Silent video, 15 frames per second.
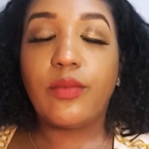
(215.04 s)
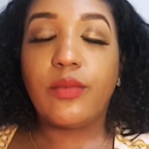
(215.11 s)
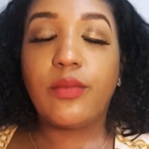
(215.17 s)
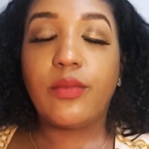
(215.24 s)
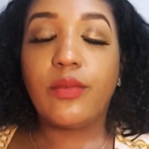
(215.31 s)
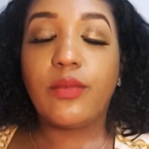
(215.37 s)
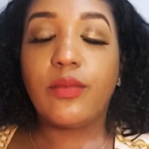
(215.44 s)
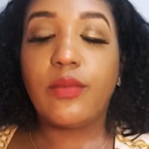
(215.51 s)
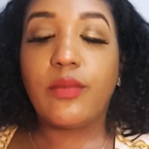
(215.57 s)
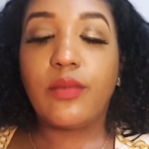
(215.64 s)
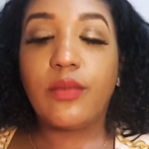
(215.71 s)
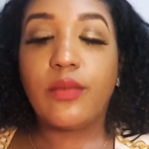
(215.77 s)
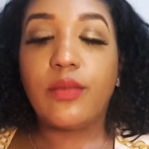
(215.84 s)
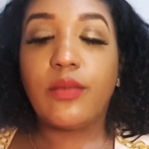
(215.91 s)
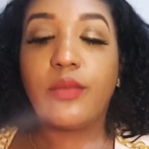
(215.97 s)

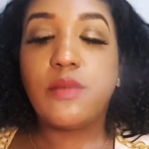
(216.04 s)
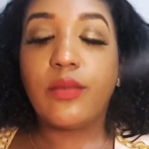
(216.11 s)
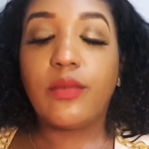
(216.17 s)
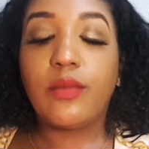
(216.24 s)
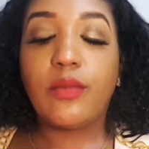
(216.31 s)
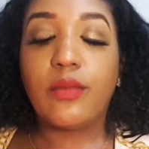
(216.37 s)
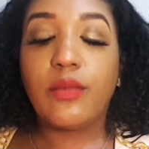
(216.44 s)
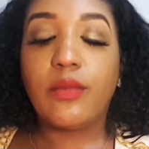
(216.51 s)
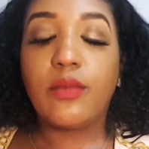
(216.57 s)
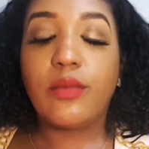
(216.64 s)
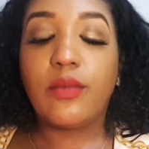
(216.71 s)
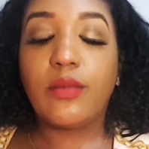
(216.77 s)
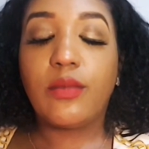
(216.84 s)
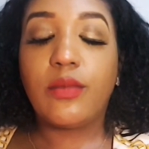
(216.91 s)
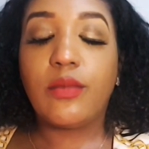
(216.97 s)

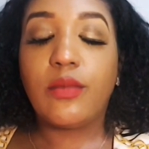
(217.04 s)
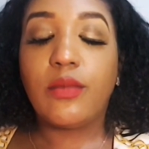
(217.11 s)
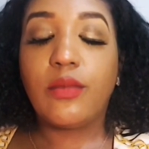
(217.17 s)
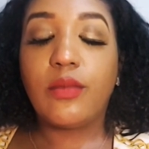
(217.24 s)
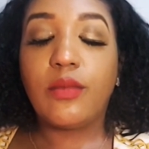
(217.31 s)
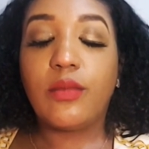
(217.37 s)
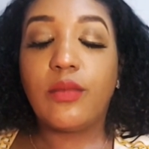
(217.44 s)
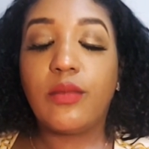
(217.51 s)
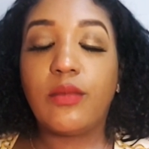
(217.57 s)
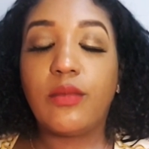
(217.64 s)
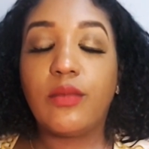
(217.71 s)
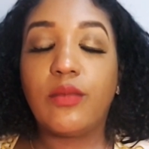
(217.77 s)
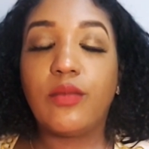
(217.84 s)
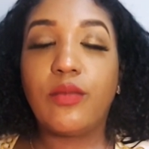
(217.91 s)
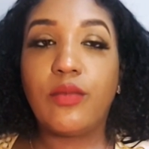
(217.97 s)

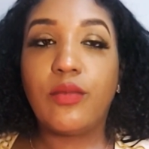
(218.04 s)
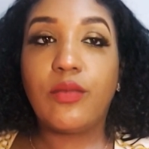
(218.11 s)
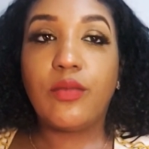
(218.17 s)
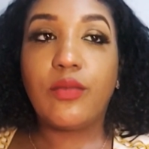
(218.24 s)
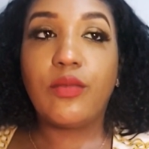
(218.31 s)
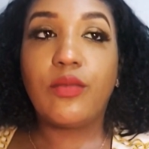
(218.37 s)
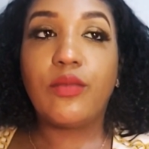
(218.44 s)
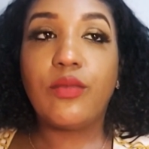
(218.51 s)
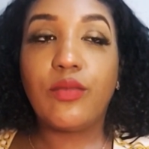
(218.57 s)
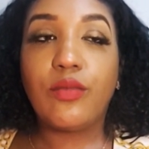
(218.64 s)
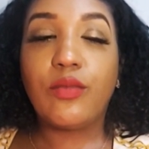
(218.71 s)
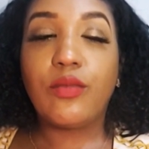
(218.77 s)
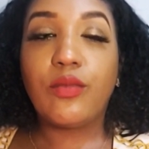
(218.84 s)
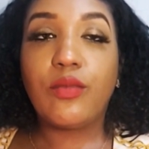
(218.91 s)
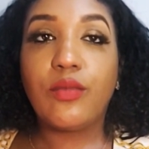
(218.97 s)

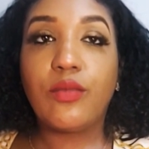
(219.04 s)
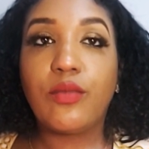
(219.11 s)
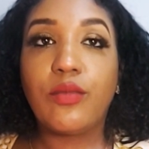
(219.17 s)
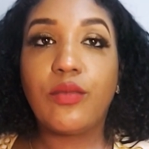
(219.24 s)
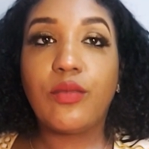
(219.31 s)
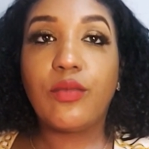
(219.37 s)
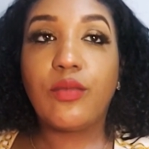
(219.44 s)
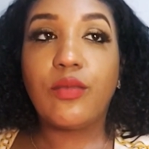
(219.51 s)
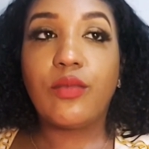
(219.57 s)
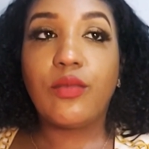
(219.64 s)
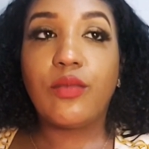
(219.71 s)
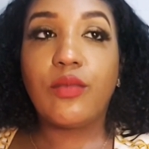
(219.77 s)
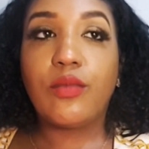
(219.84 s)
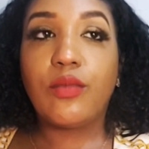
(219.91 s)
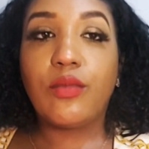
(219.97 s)

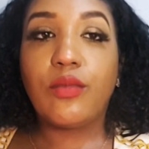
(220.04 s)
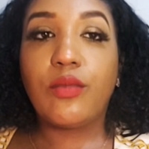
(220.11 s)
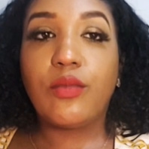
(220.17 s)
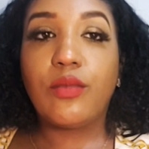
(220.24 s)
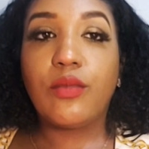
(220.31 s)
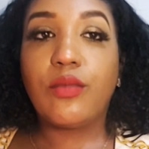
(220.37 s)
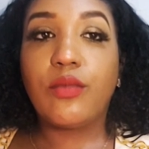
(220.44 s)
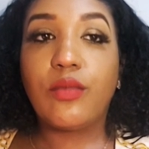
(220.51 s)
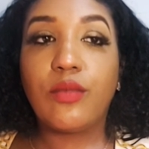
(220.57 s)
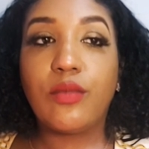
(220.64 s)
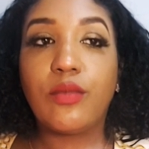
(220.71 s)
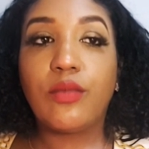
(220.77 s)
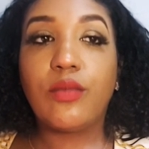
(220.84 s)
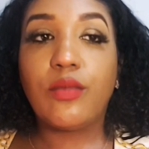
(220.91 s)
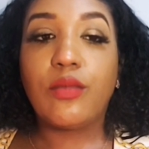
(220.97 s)

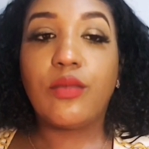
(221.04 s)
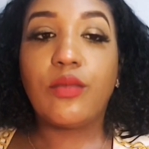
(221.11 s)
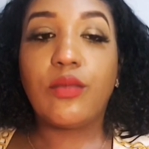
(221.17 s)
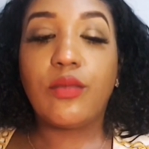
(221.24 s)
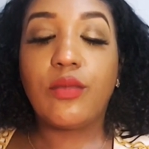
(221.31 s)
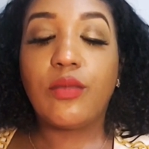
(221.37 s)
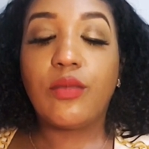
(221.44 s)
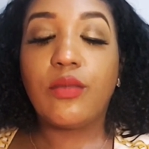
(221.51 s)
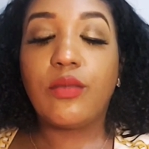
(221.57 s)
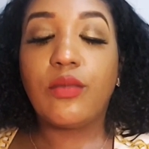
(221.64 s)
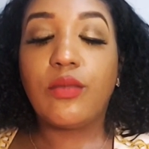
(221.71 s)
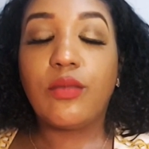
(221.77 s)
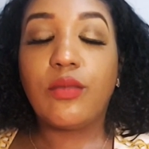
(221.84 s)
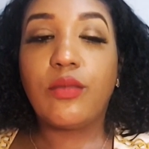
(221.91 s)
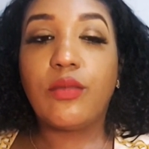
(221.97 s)

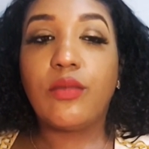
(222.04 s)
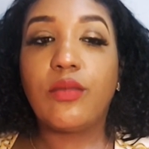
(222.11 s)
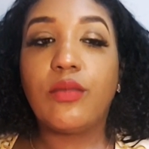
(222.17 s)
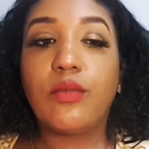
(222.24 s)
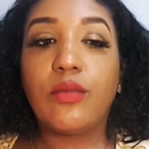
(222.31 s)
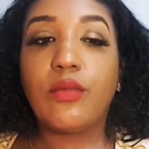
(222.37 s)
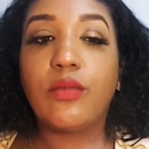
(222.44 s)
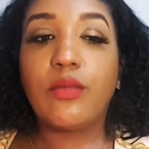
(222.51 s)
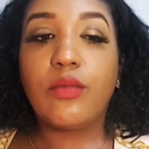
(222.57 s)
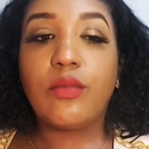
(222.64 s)
No one is speaking in this clip.